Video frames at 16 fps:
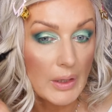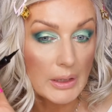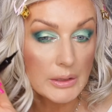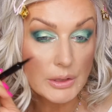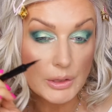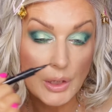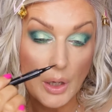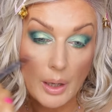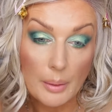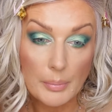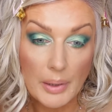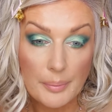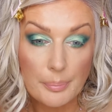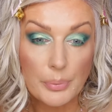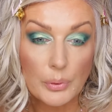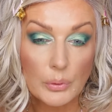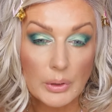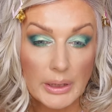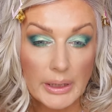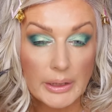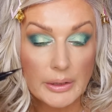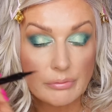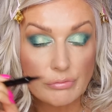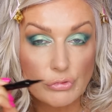I don't know, I might pull
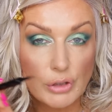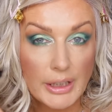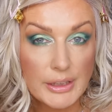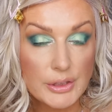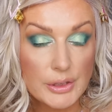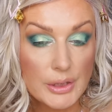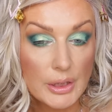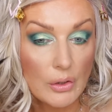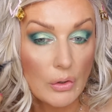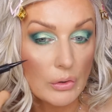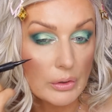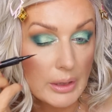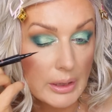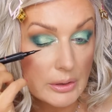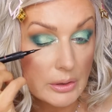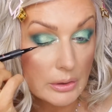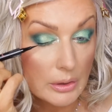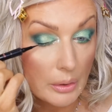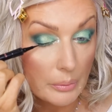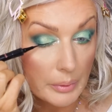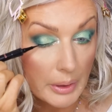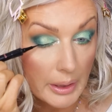it right to the corner, I don't know